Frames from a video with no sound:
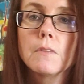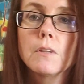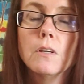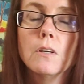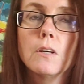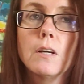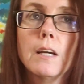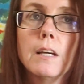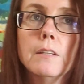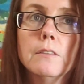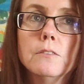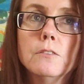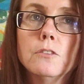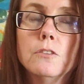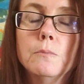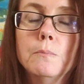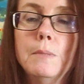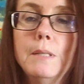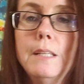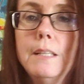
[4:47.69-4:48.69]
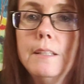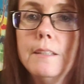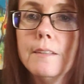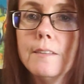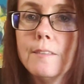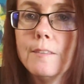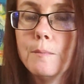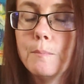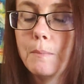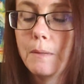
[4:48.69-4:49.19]
Okay, to me
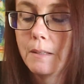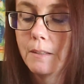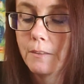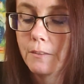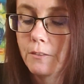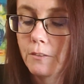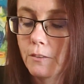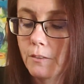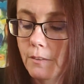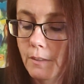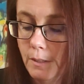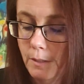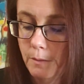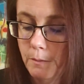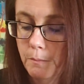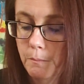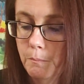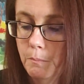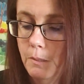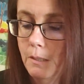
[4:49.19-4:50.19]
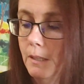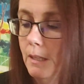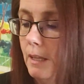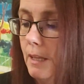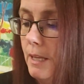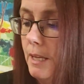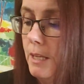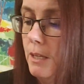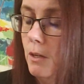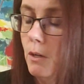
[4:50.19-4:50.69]
this smells just like
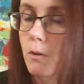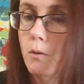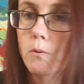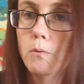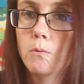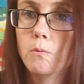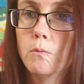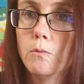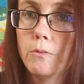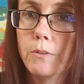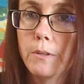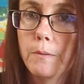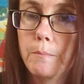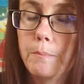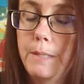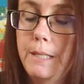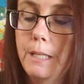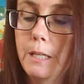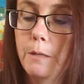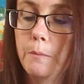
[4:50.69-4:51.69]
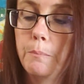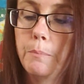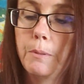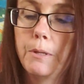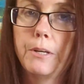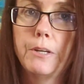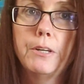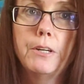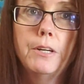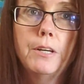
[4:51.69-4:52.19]
plain old peanut
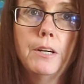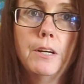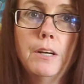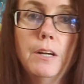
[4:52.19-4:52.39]
butter.